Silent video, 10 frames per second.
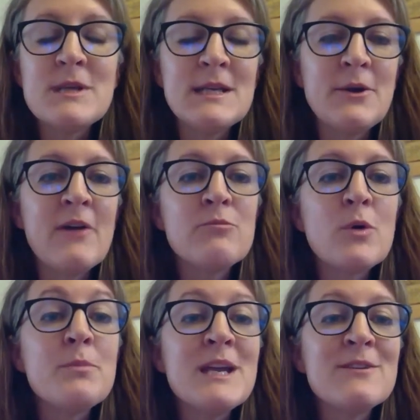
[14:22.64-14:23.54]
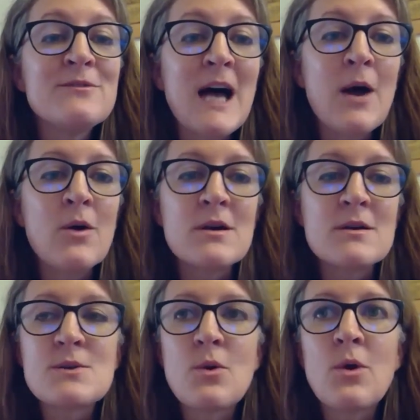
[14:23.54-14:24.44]
have more pink
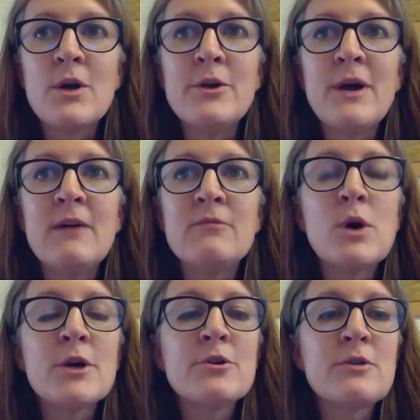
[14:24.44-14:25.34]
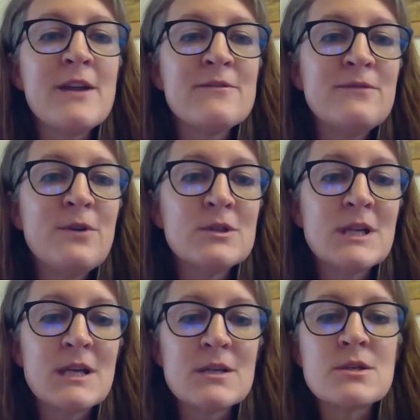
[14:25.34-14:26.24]
flowers, or you have more gray
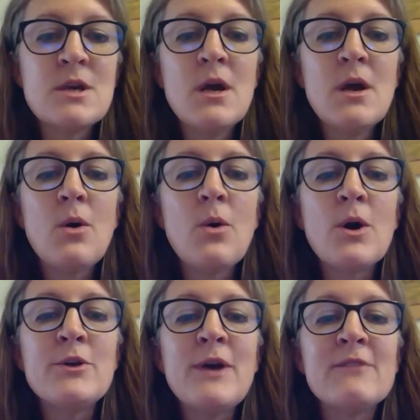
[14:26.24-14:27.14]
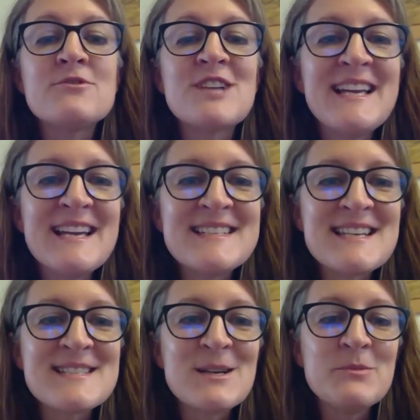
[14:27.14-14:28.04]
foliage, or you have
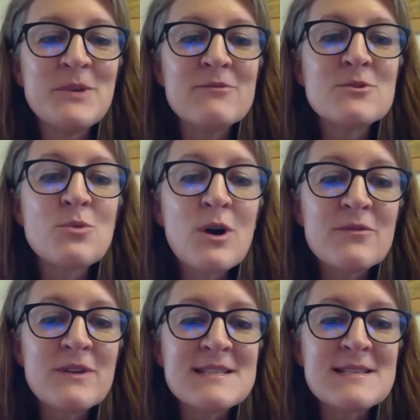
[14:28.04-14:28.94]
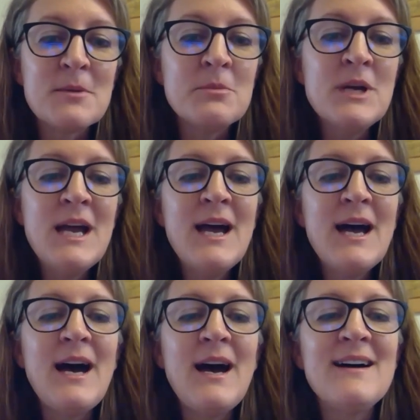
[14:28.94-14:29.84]
gigantism, you have dwarfism,
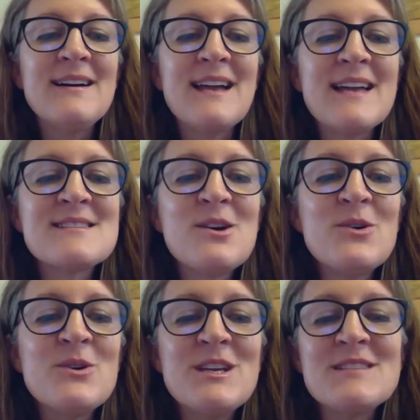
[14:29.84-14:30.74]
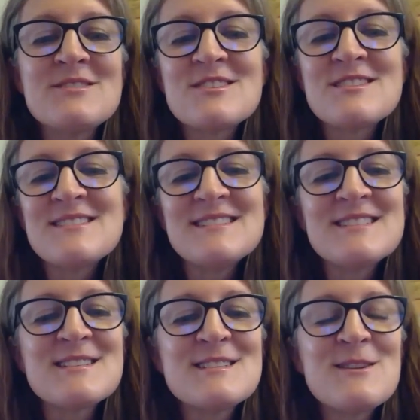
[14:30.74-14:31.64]
and so it's just
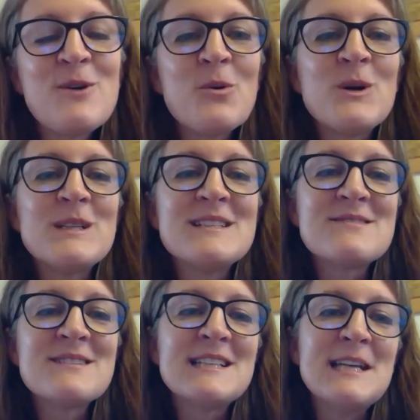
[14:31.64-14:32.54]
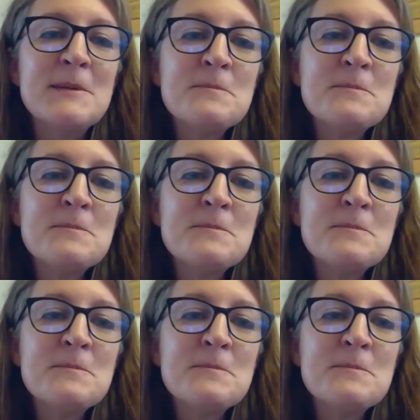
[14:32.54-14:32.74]
a different world. It's really neat.